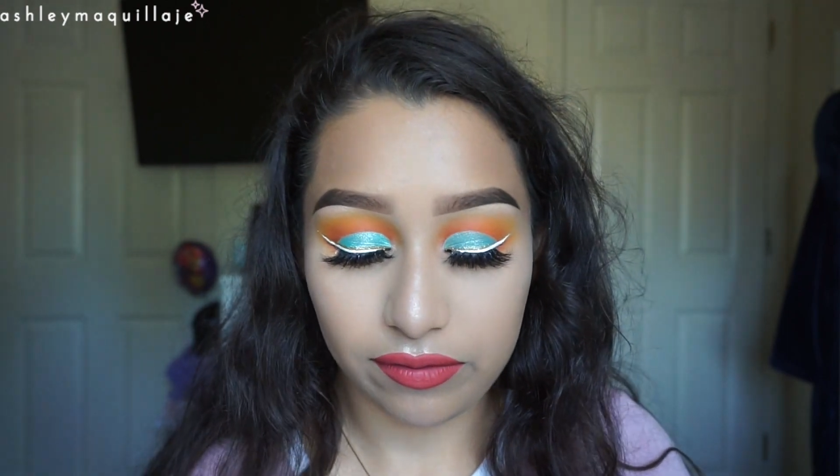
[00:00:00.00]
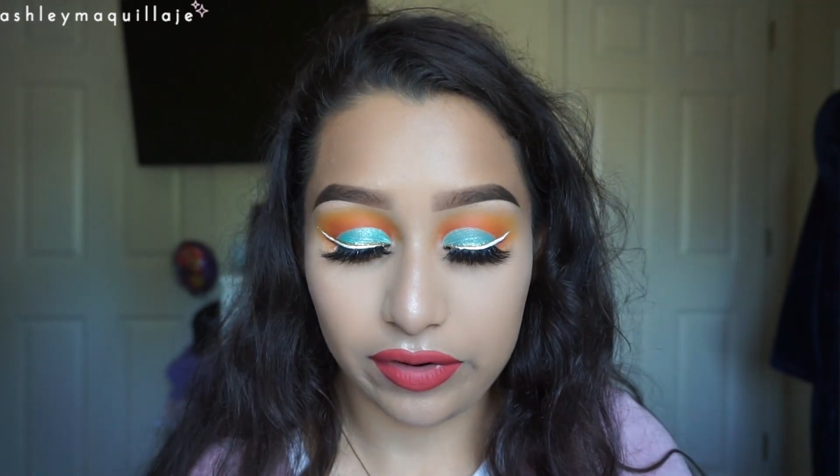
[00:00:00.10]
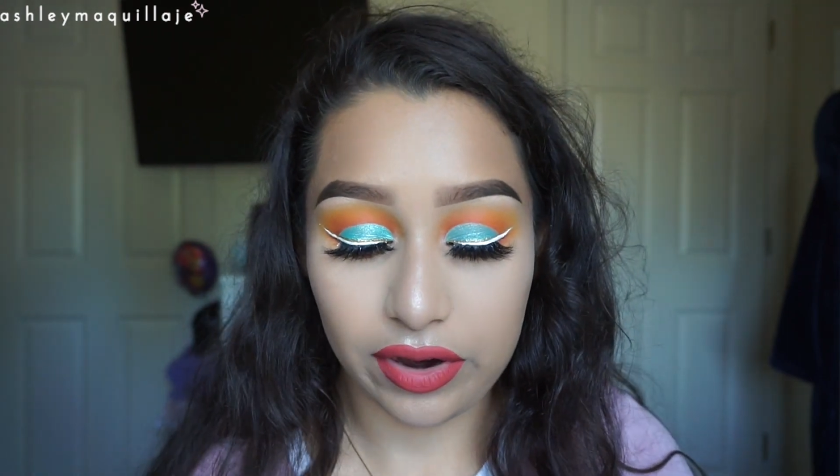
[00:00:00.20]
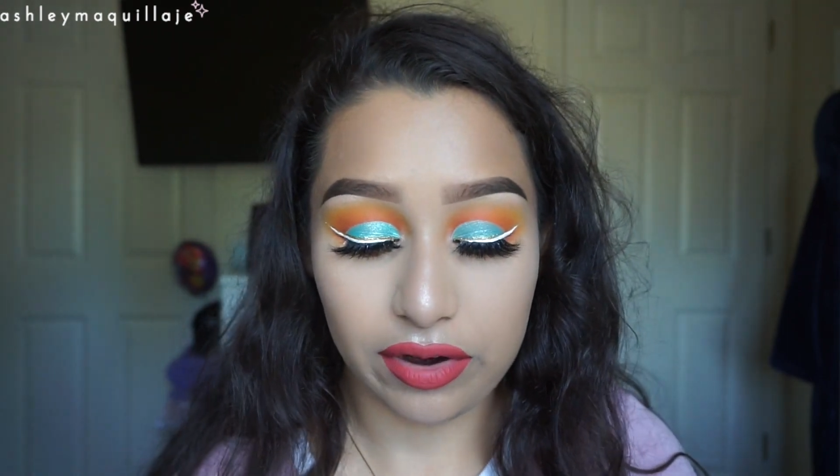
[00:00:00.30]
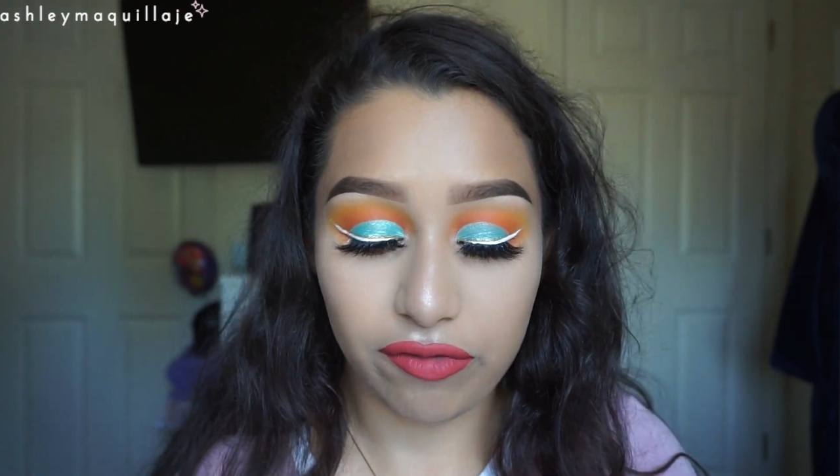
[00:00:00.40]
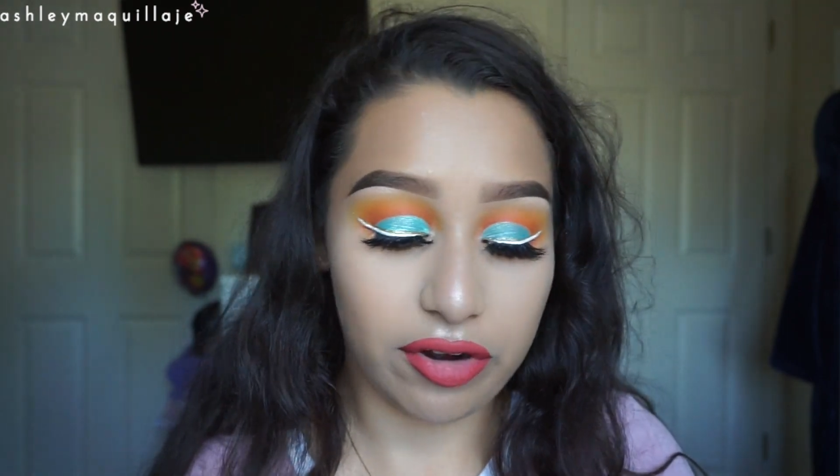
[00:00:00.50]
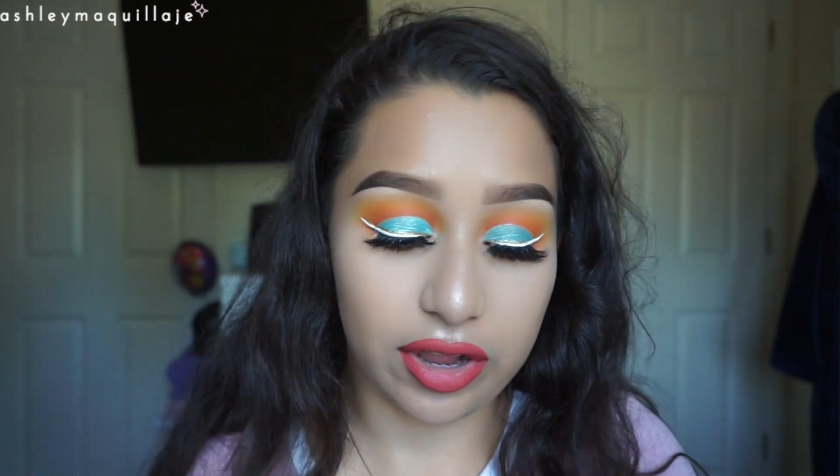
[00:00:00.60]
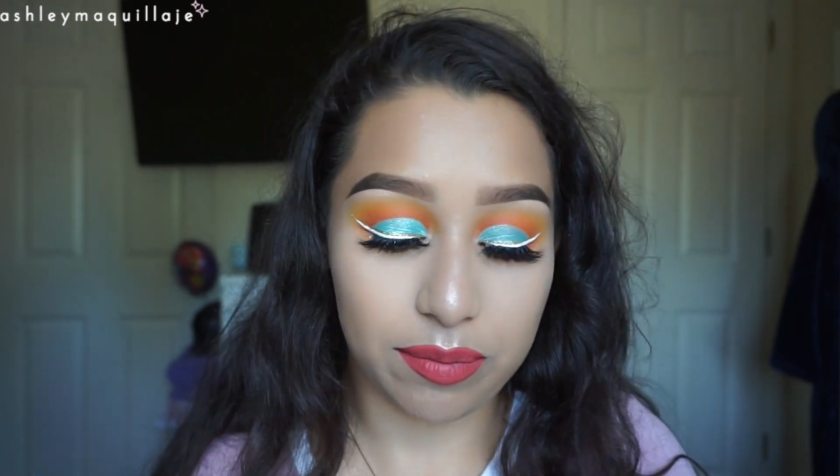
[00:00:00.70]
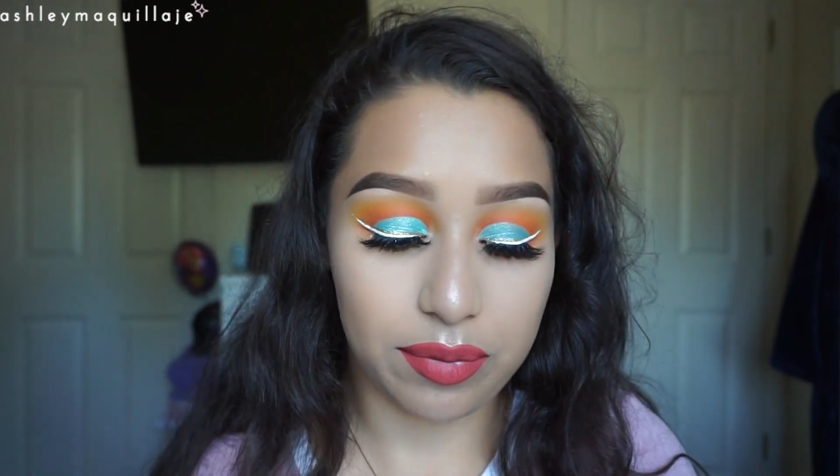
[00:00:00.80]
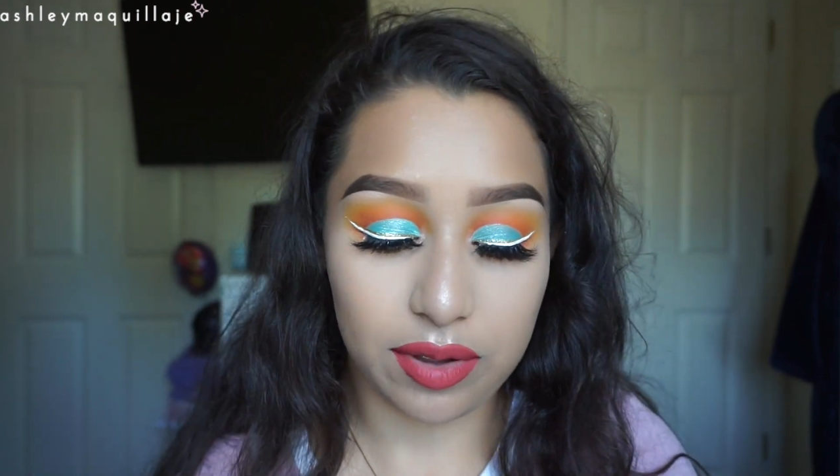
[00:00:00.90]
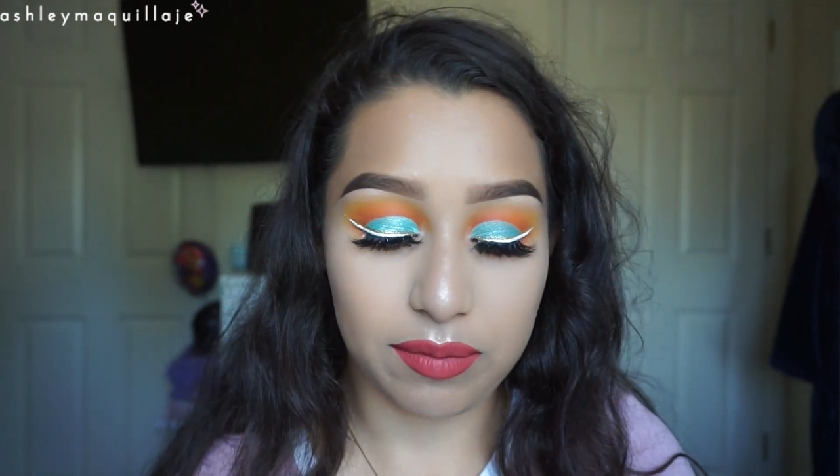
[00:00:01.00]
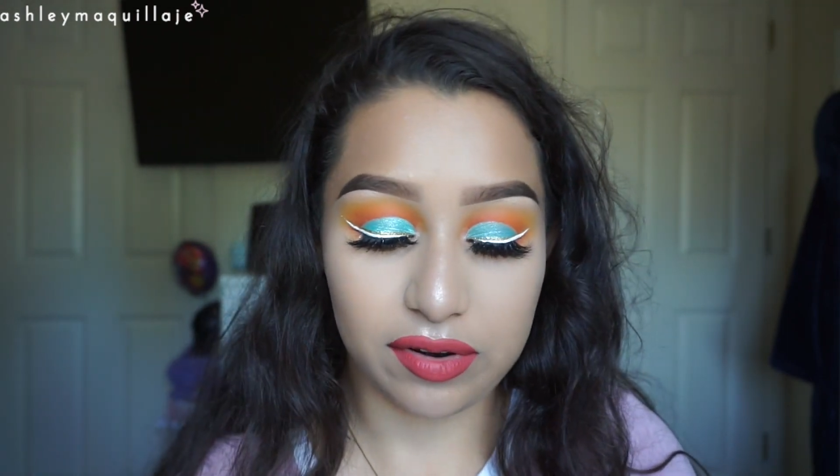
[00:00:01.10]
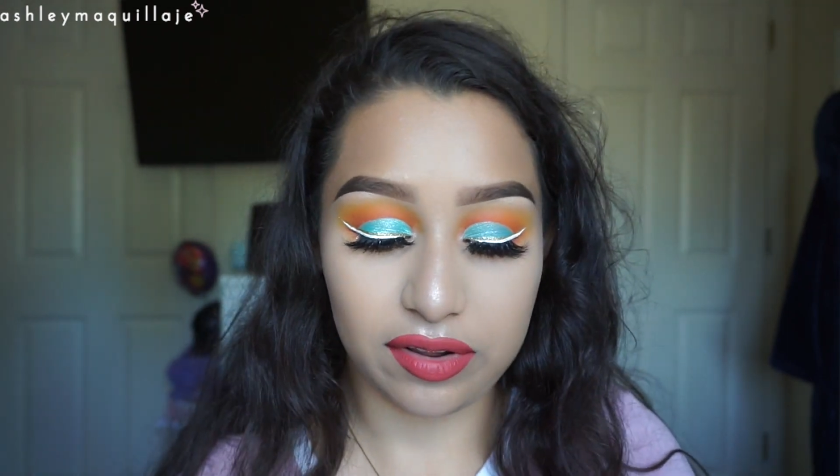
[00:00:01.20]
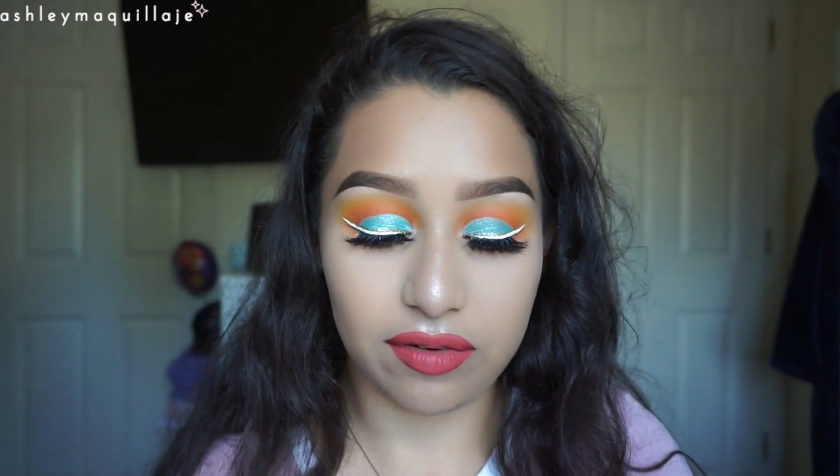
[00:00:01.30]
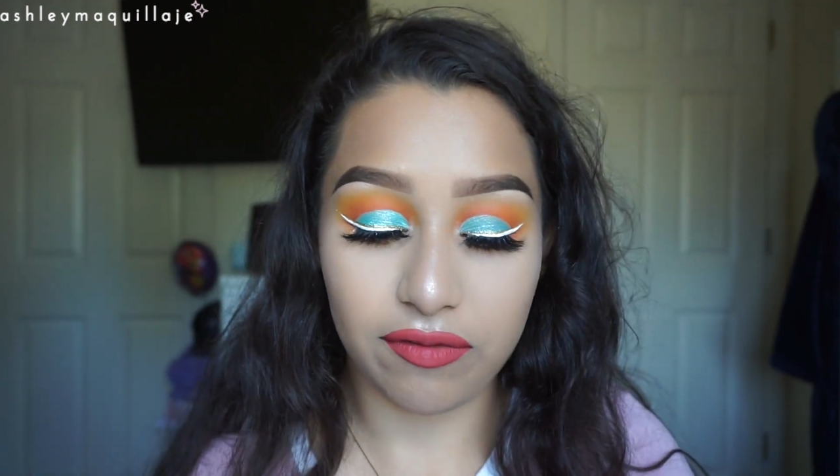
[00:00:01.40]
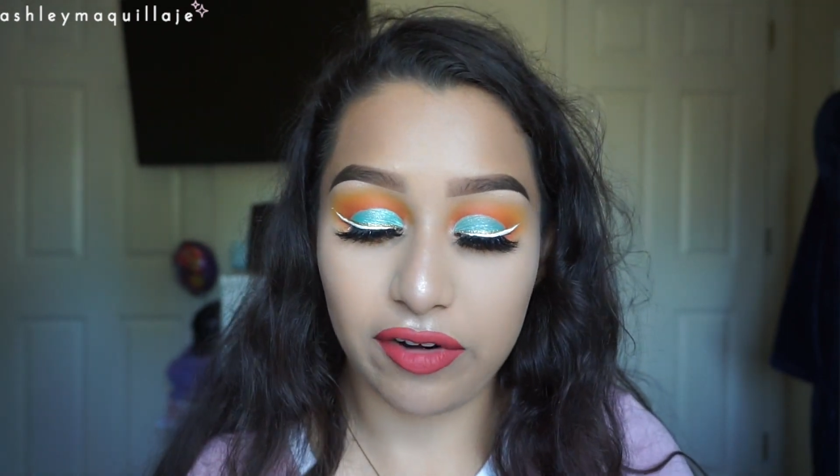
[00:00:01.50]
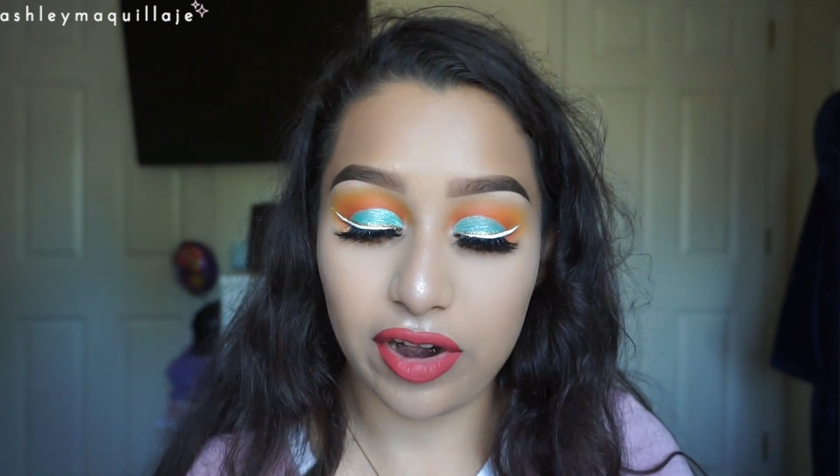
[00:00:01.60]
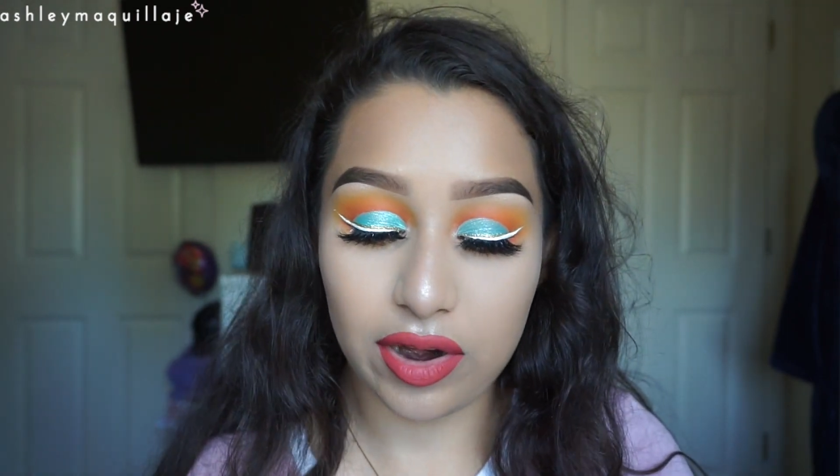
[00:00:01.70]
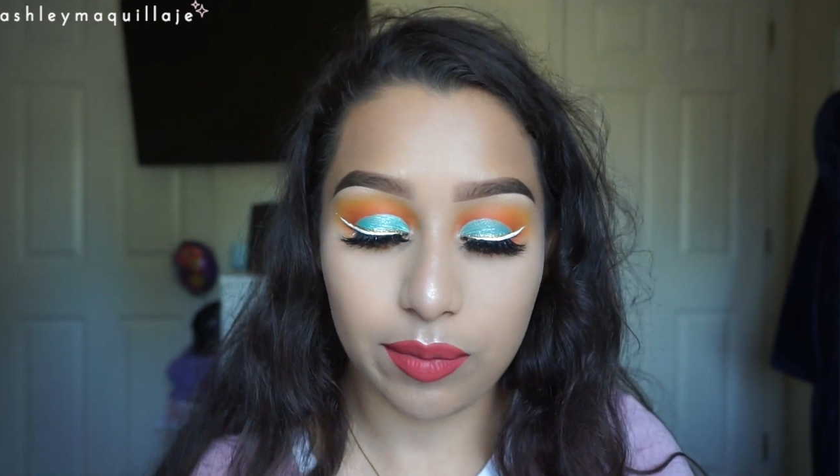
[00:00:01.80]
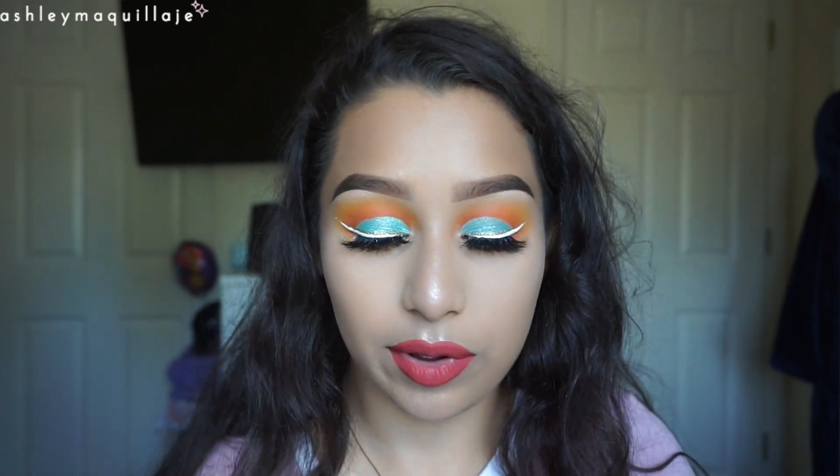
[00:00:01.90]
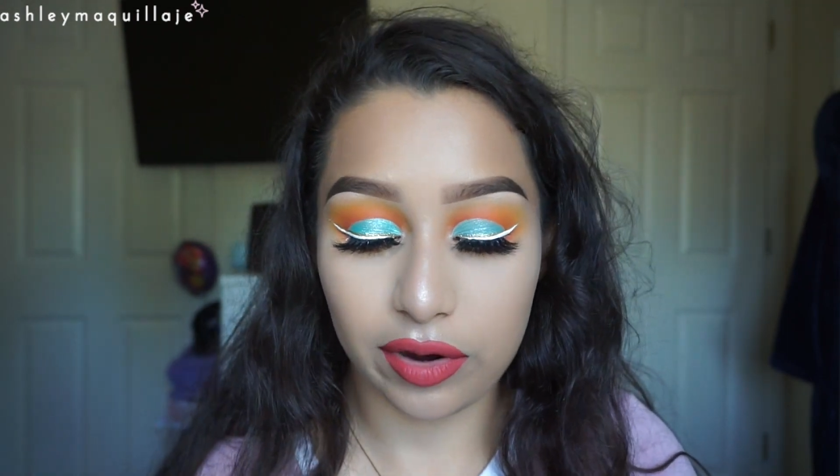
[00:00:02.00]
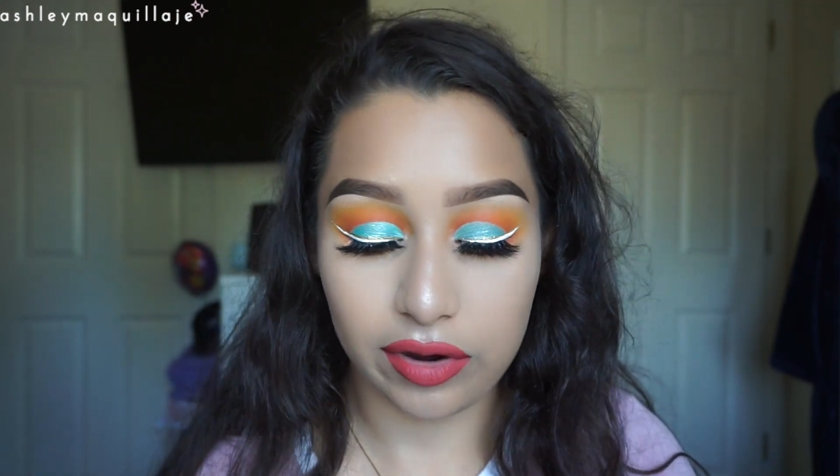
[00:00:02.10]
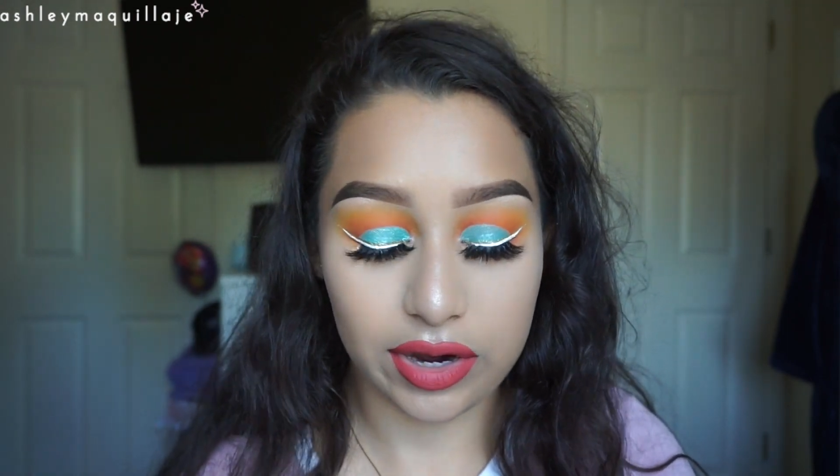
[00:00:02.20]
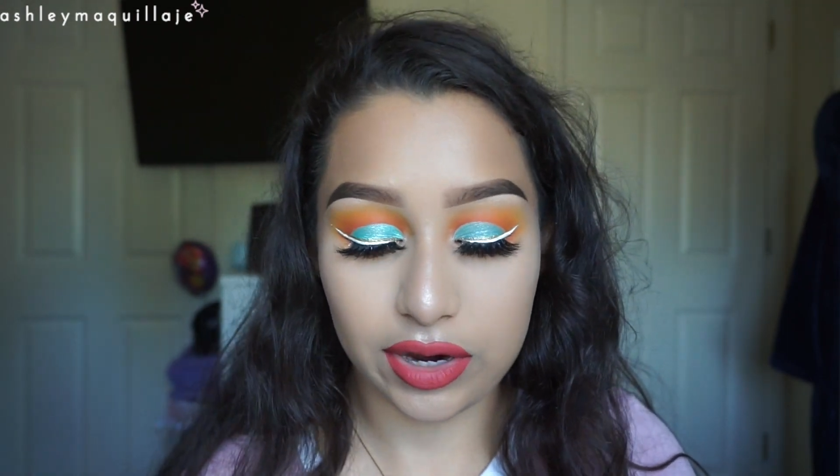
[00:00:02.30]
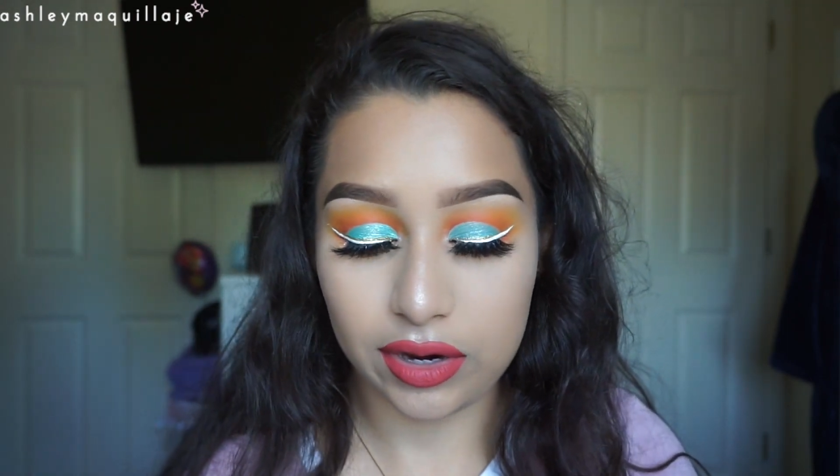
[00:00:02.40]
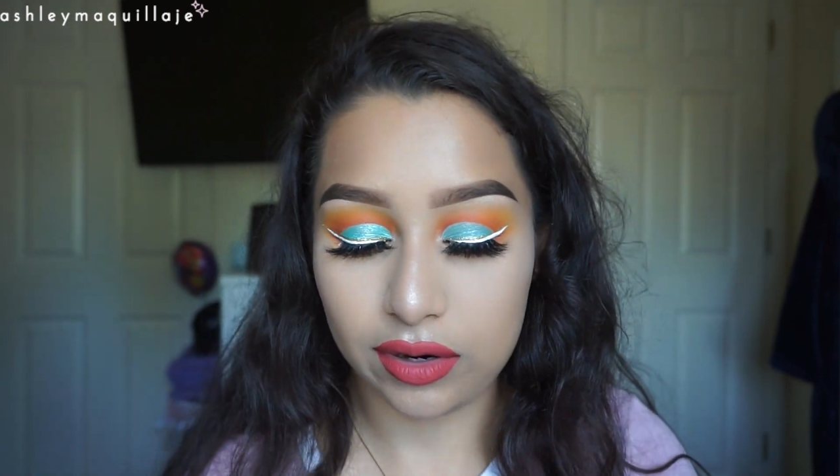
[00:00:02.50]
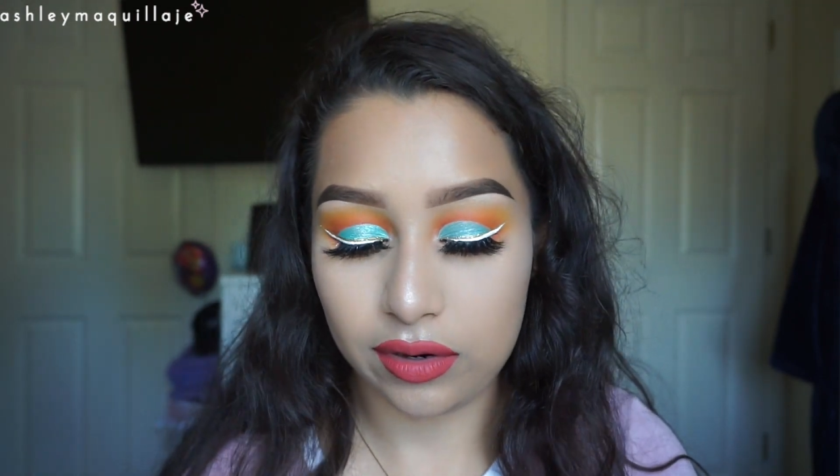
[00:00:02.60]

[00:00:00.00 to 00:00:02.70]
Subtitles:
very freaking pigmented, very buttery.